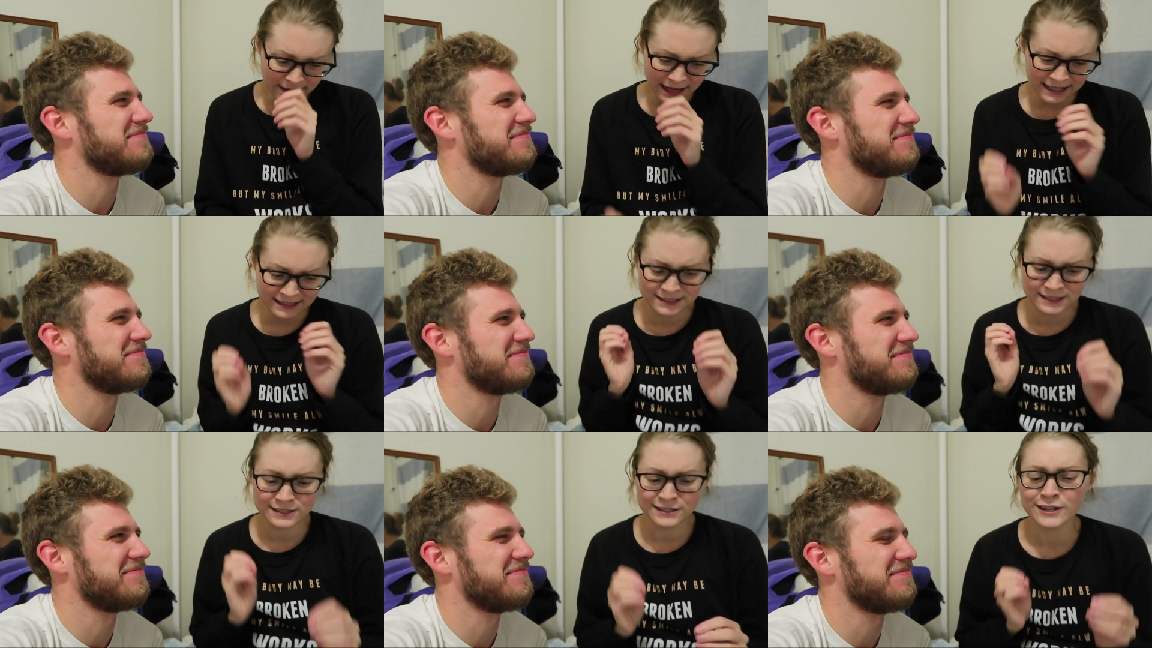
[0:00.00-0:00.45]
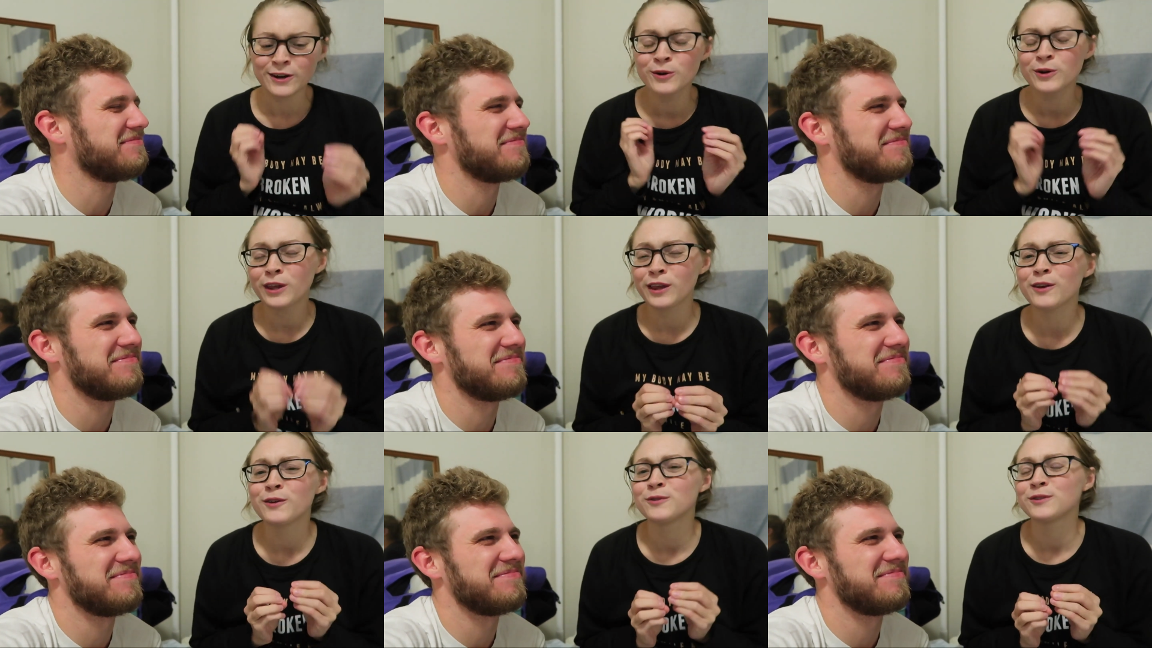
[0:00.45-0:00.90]
Speaker 1: it's so
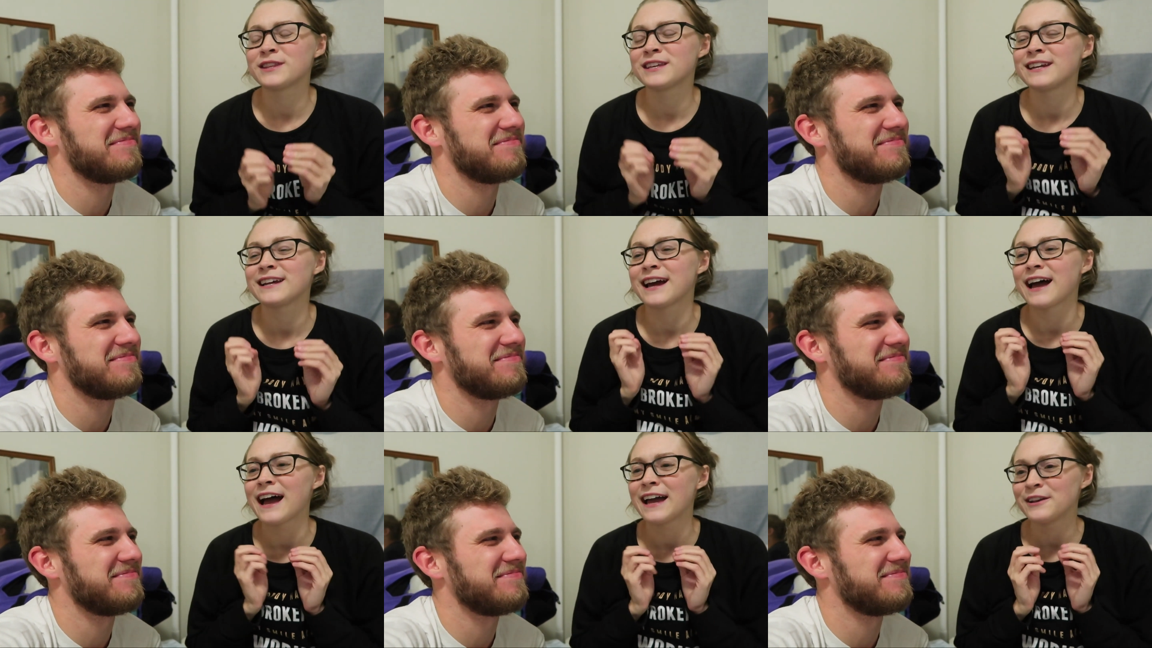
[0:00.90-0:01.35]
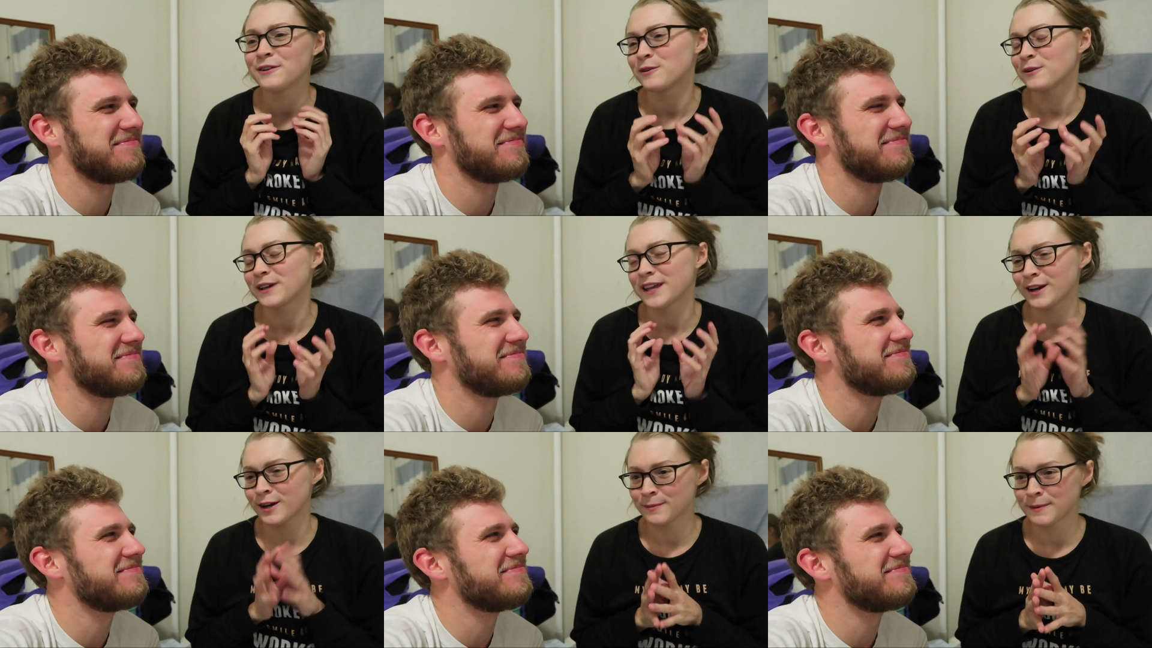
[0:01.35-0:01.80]
cute that I, I
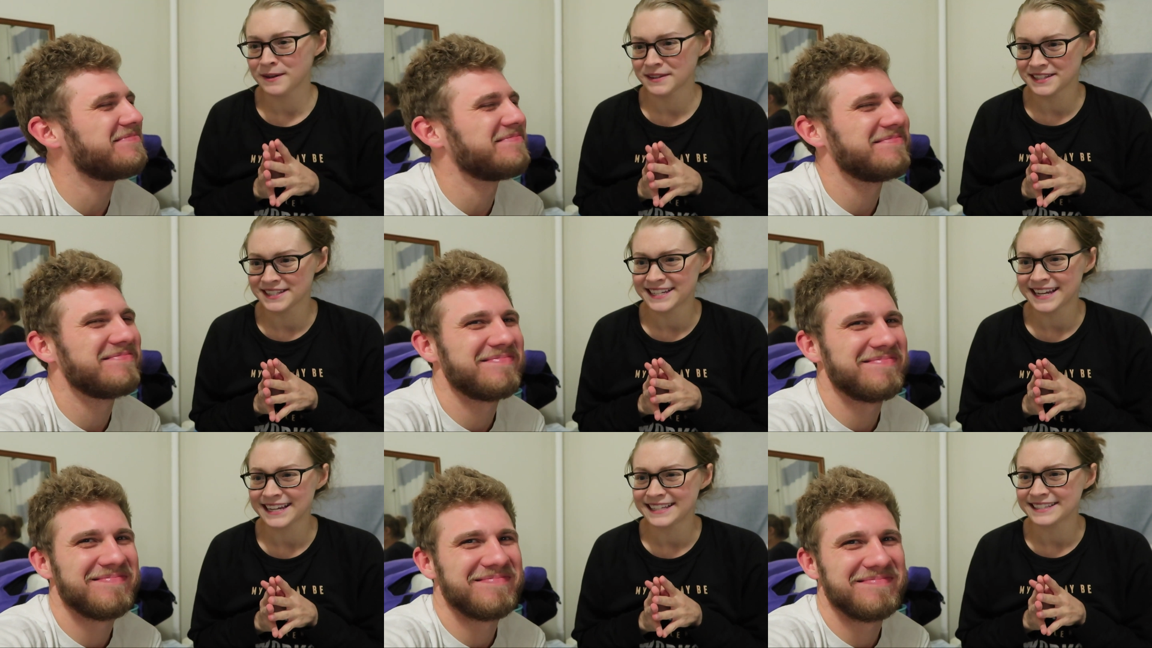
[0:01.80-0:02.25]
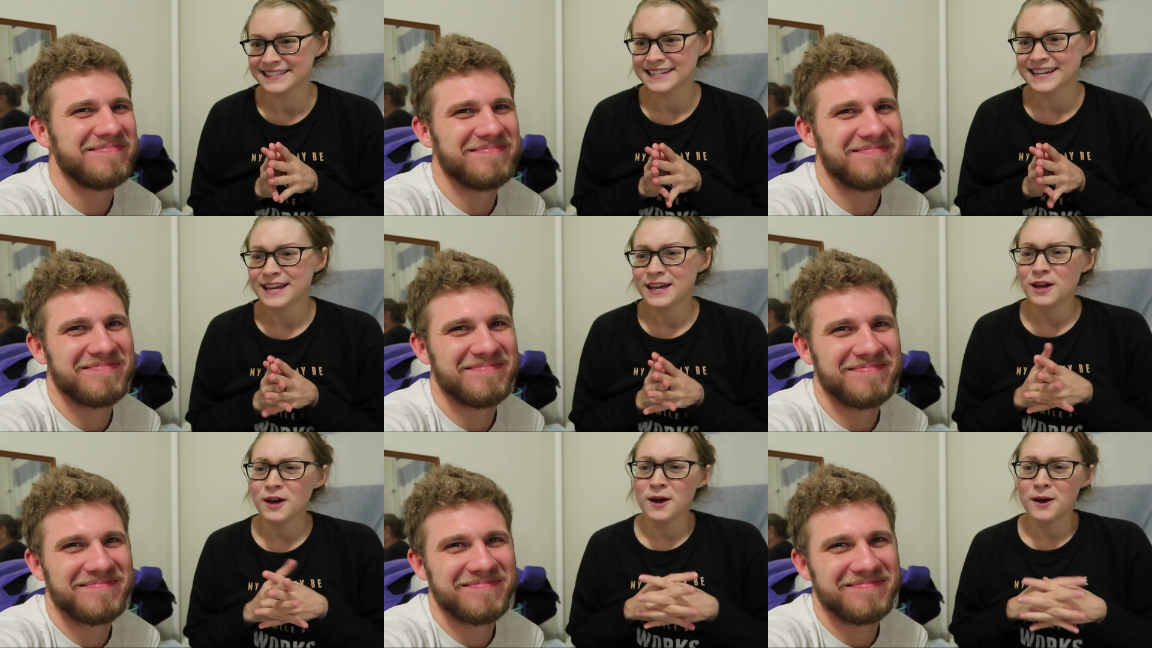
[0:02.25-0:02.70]
don't care about the taste,
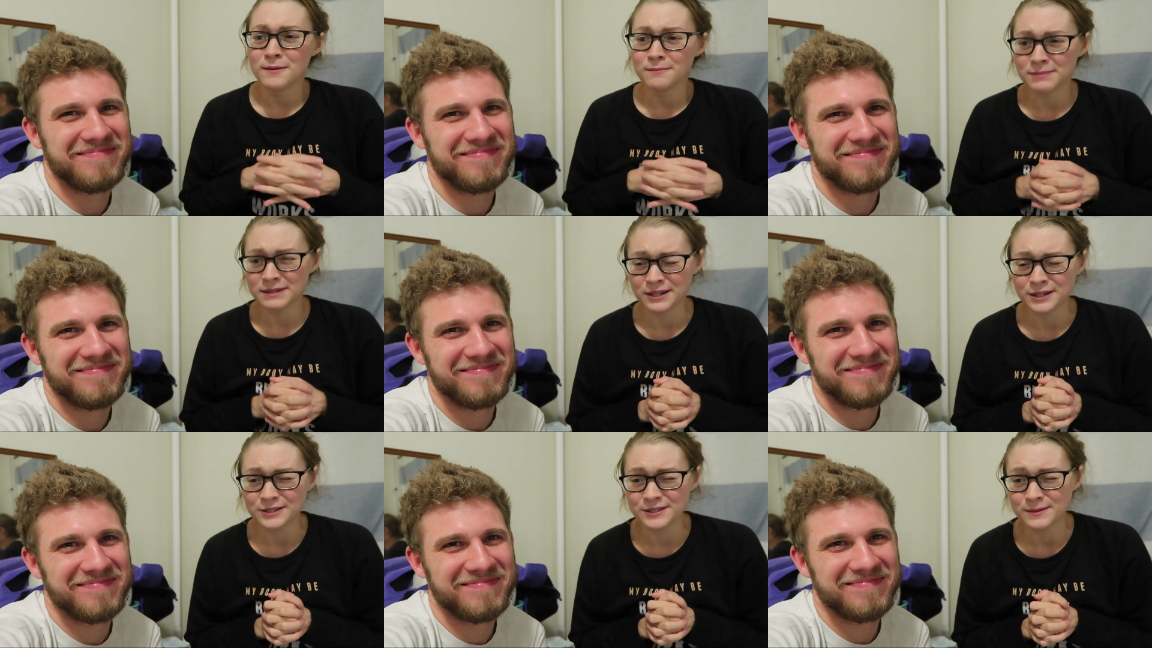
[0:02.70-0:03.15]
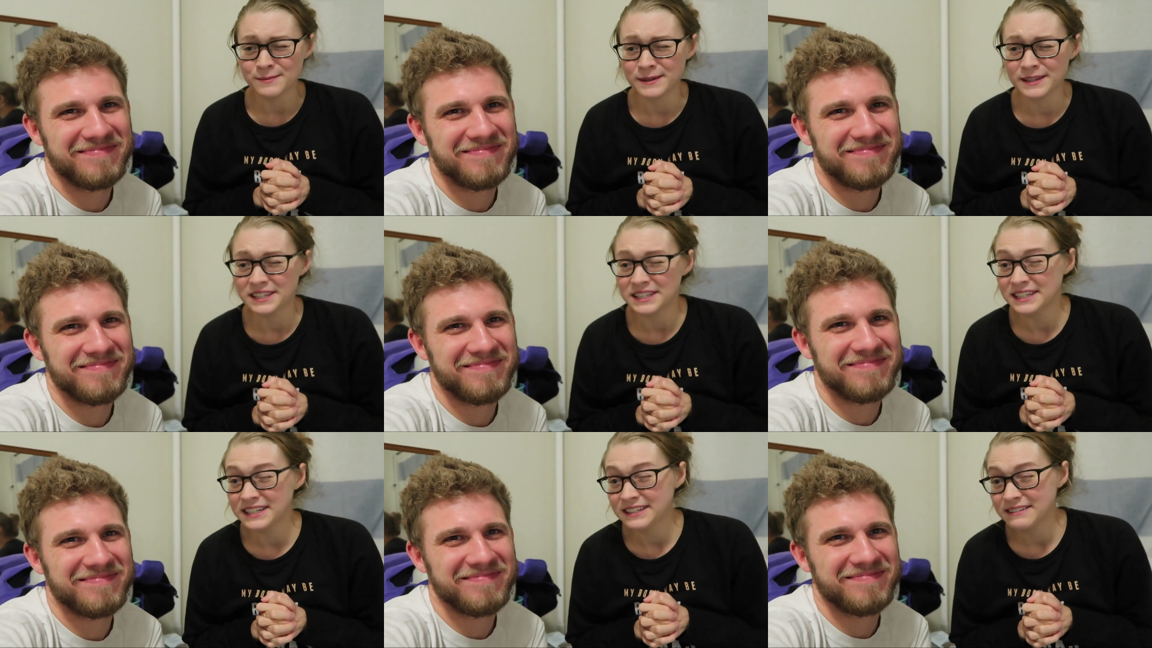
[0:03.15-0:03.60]
but
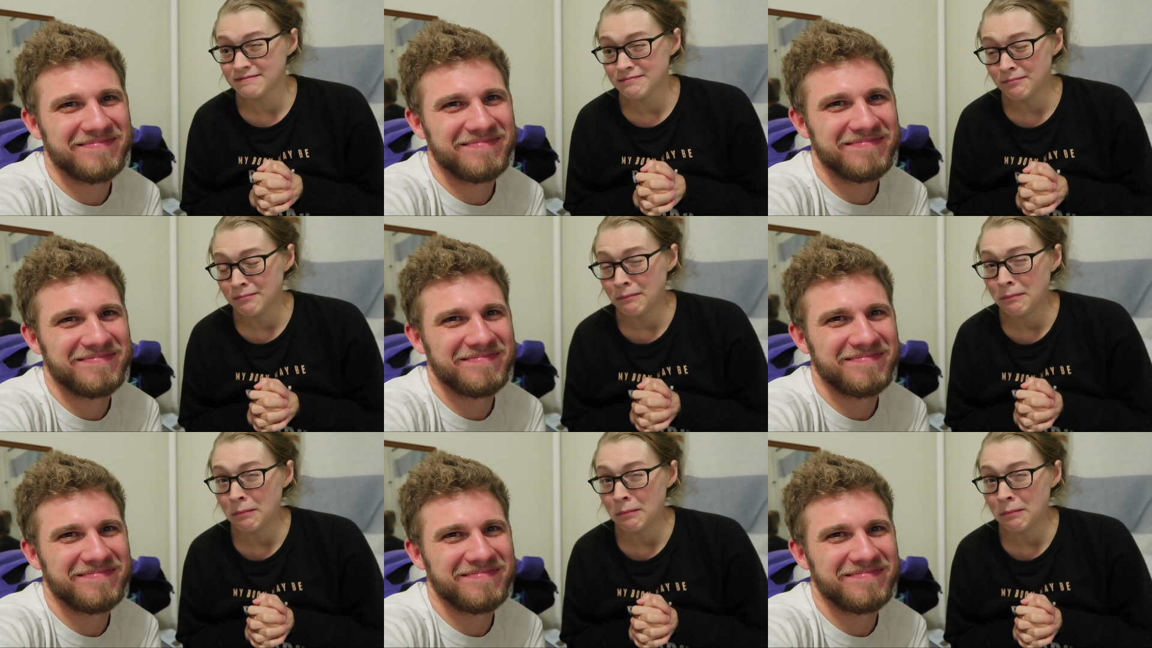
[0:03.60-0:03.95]
ultimately,